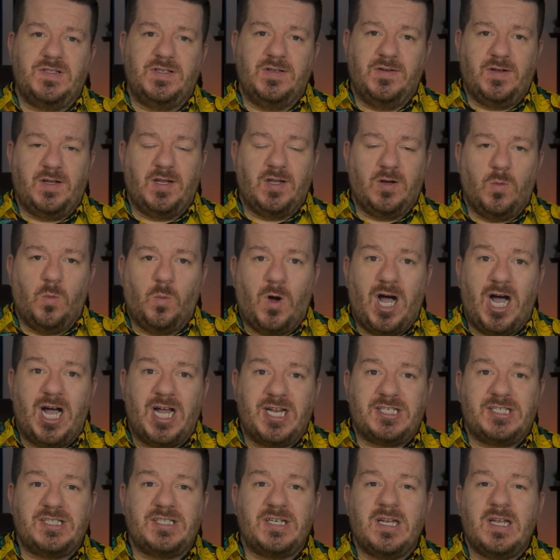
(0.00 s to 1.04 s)
you can
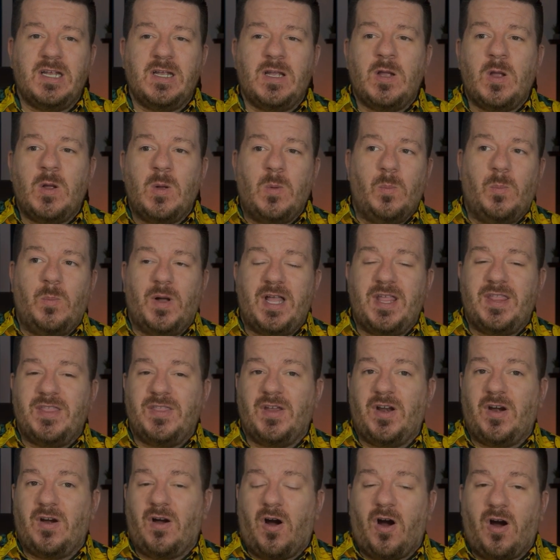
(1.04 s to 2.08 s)
watch, but
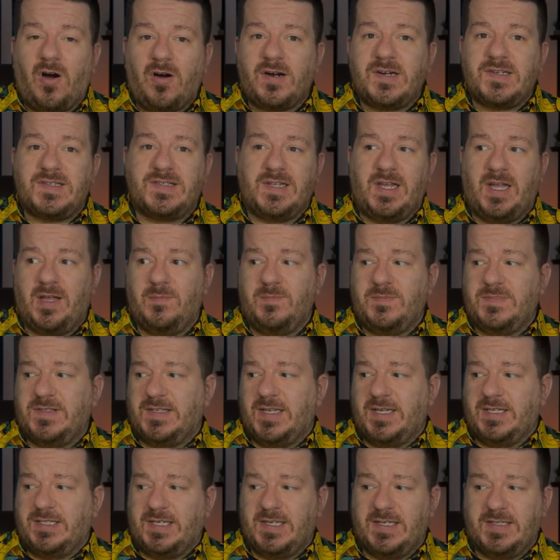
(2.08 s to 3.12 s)
there are some,
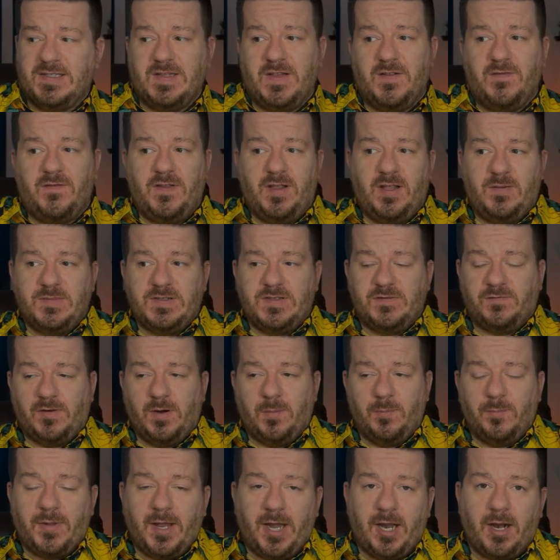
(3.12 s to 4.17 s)
such as the films
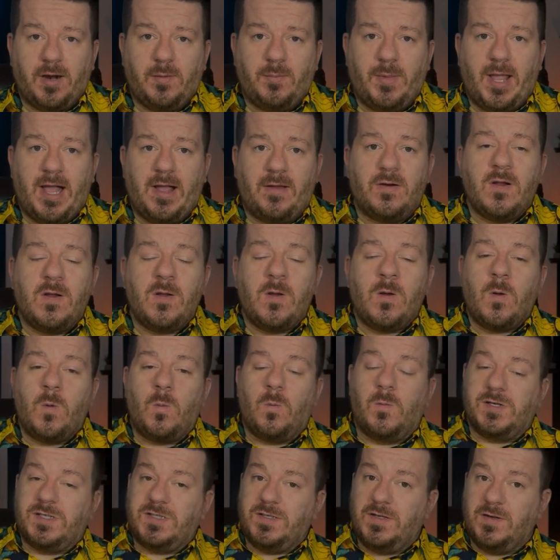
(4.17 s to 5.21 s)
from Paramount,
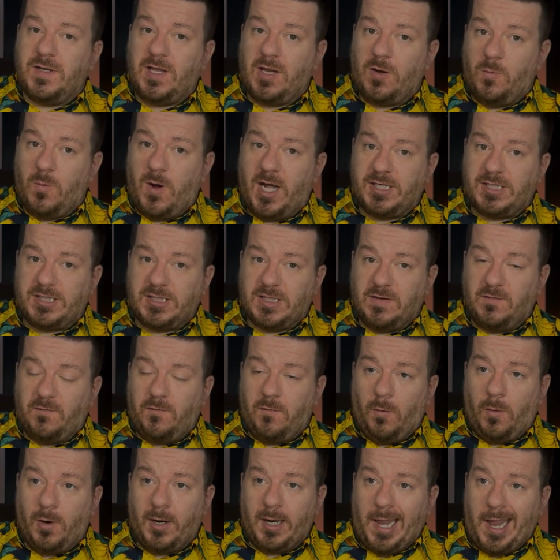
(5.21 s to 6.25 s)
which you can watch in
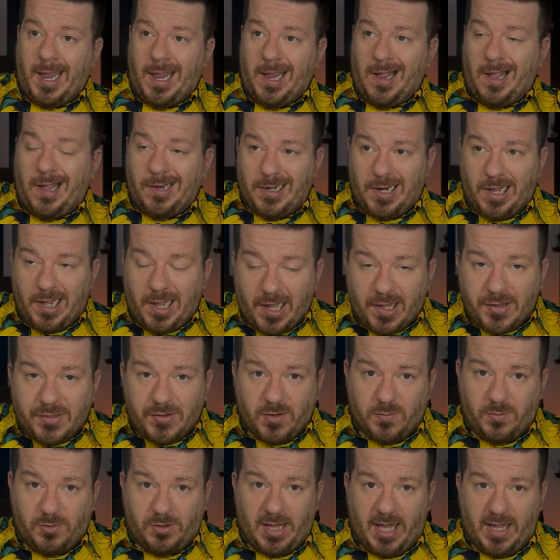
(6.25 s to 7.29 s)
4K on
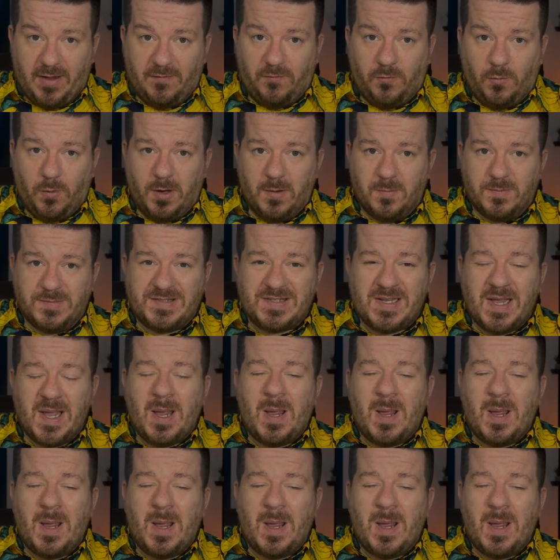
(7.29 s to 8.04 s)
other platforms,